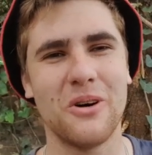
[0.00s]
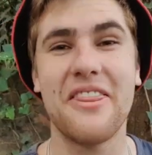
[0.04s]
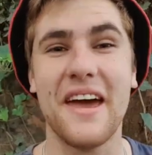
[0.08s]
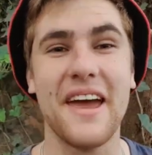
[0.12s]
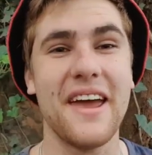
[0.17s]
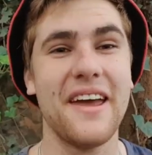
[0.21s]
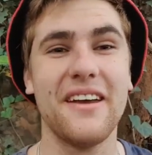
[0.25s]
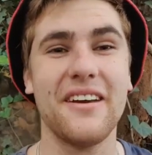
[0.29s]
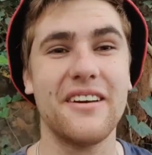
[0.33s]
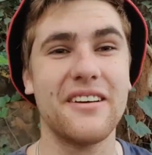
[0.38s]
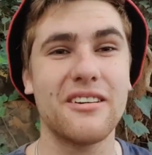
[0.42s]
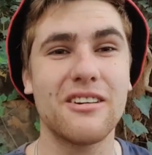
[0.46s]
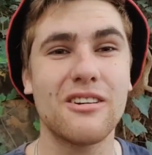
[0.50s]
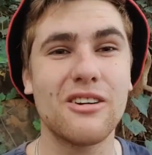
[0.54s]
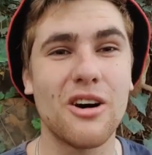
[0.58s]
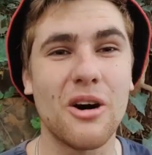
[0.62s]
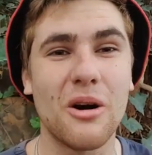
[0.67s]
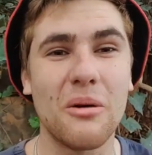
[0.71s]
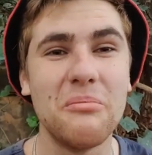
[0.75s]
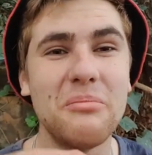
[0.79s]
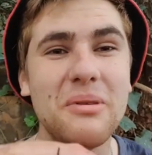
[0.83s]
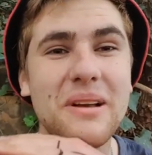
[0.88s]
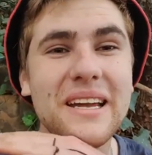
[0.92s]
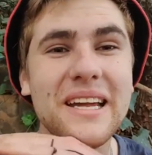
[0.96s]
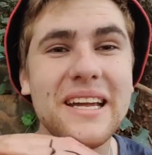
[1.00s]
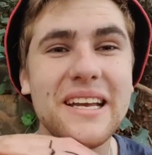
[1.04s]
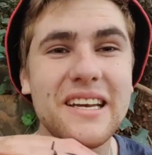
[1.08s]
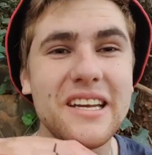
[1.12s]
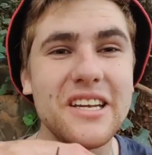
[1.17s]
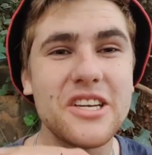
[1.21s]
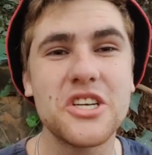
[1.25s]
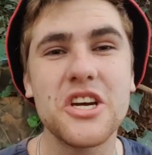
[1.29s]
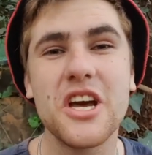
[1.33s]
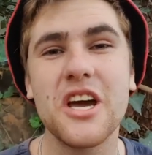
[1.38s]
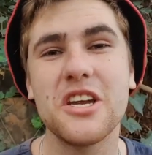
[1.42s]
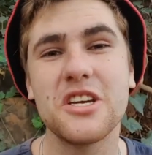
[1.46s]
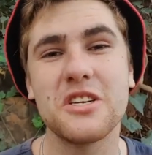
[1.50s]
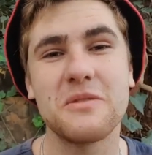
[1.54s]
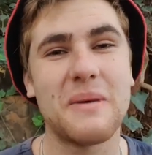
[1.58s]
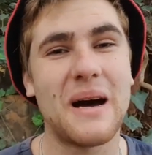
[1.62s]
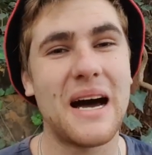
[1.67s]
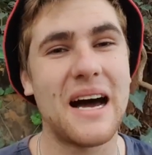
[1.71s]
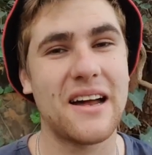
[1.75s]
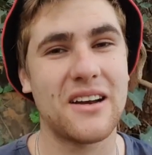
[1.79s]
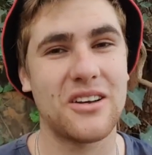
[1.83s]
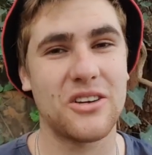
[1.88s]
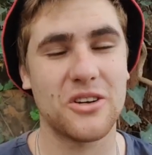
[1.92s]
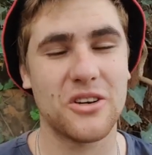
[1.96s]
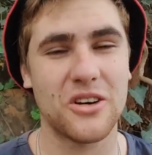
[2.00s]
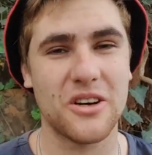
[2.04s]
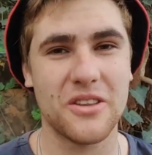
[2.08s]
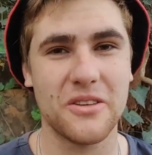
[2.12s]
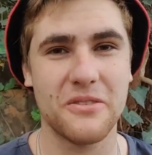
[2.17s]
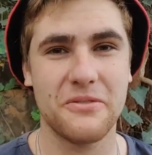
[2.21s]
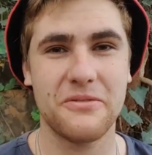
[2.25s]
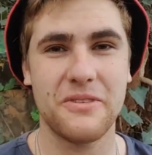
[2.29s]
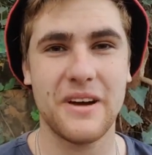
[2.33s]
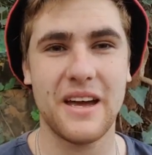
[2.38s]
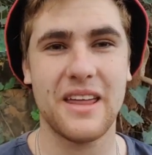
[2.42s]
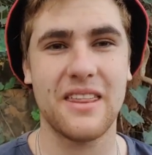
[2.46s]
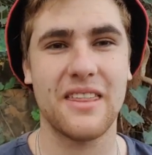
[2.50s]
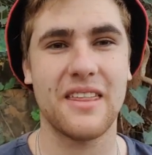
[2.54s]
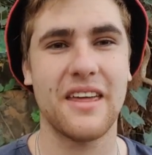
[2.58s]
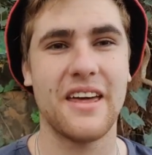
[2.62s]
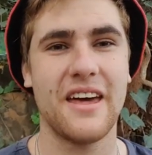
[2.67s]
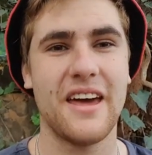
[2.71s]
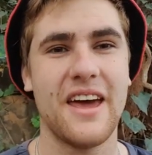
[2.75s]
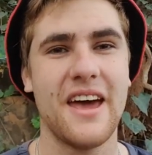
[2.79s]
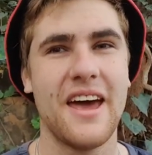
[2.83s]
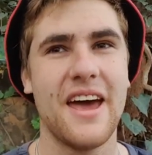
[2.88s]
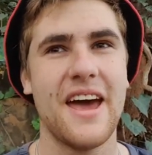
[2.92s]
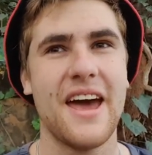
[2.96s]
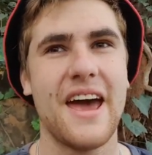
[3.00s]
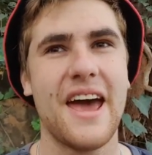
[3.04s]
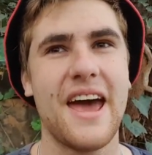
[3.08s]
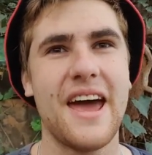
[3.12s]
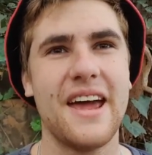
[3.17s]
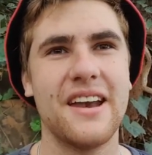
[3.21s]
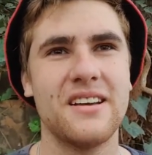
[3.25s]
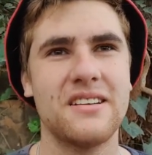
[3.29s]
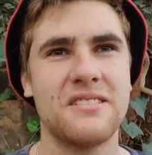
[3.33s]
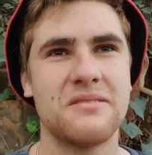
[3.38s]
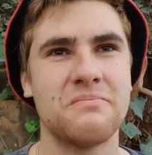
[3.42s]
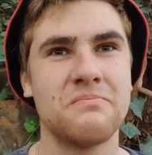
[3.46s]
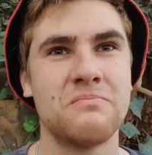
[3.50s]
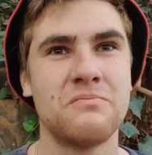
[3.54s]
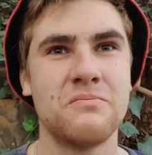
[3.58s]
They completely changed my outlook on the faith, and